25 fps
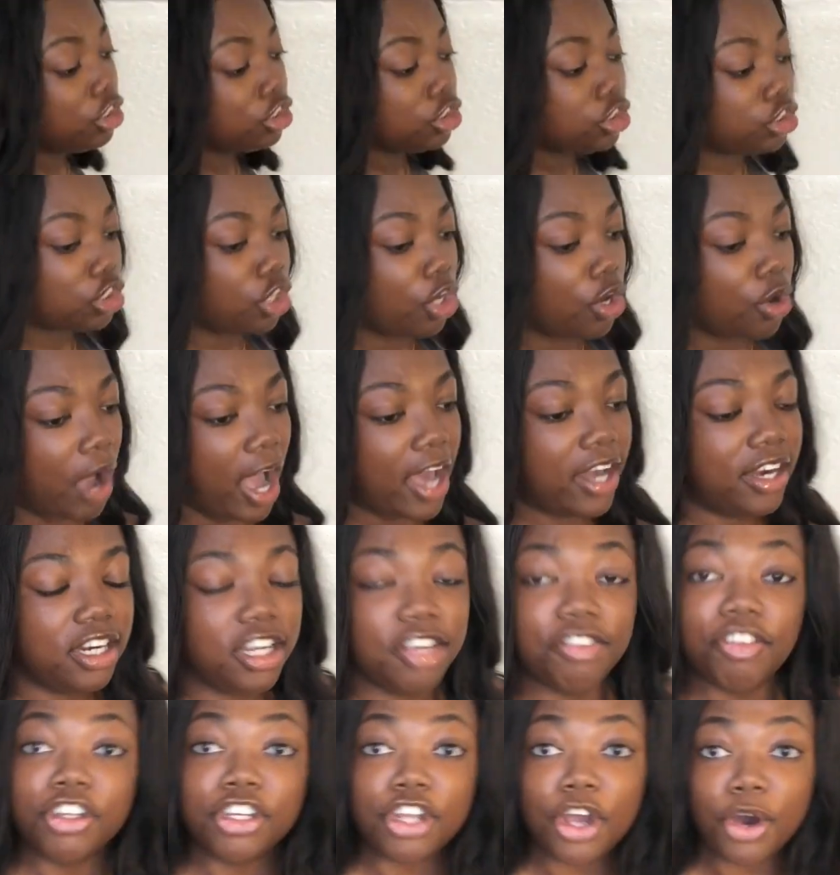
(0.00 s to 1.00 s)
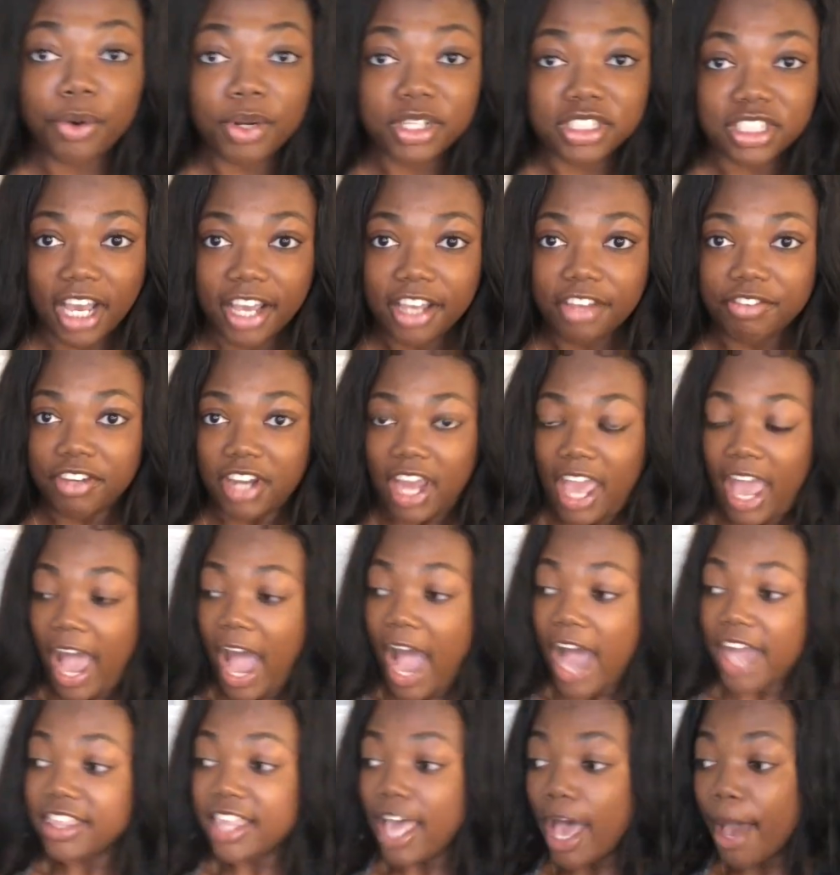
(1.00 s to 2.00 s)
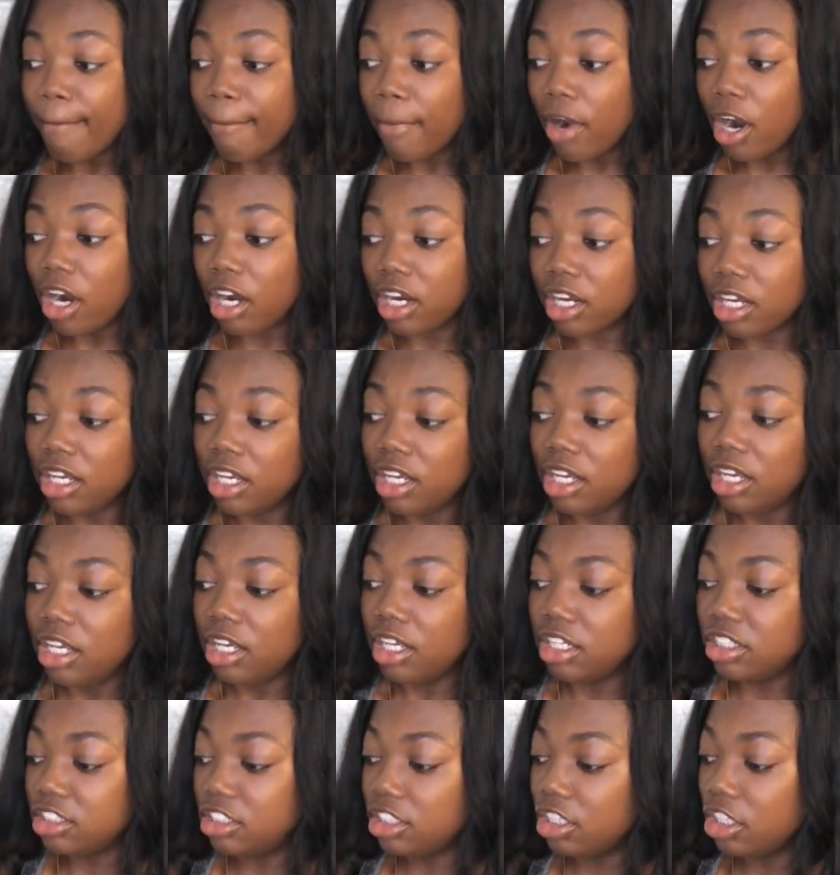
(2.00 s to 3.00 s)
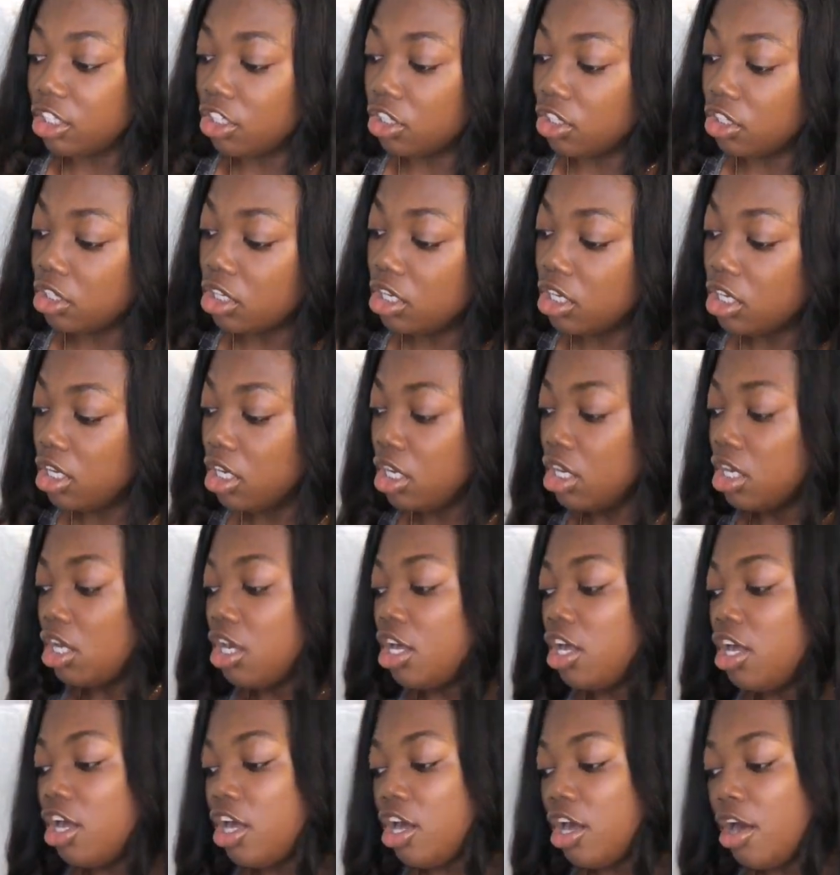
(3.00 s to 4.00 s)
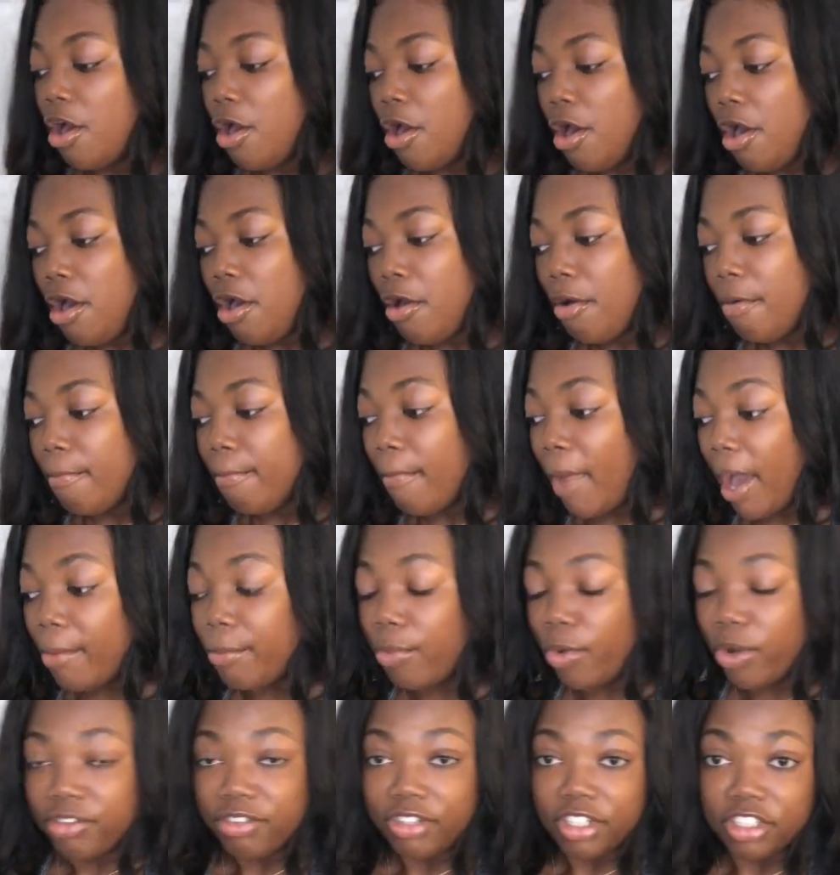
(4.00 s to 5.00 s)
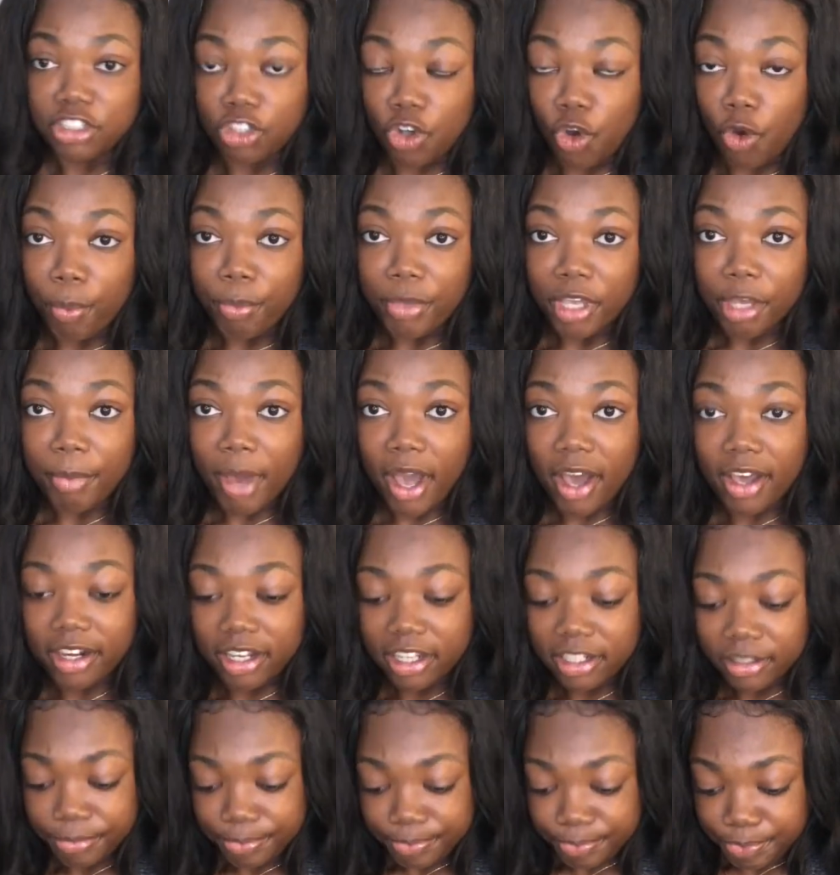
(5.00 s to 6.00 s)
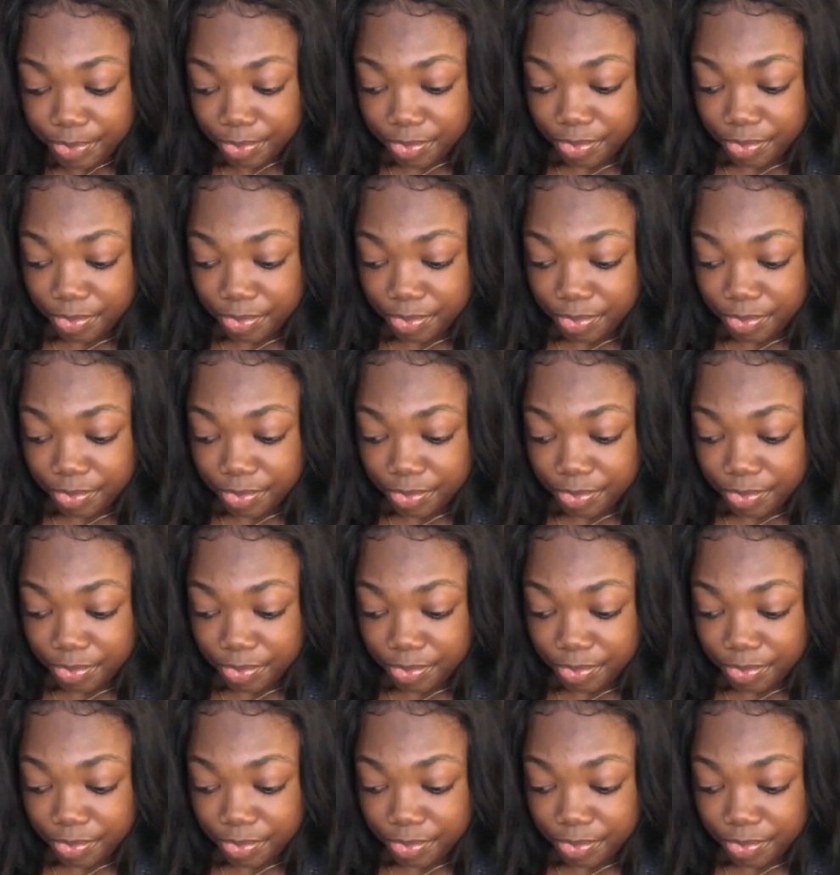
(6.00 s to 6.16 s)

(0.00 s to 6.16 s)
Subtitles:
So I didn't even notice I even had that mark until my boyfriend told me about it.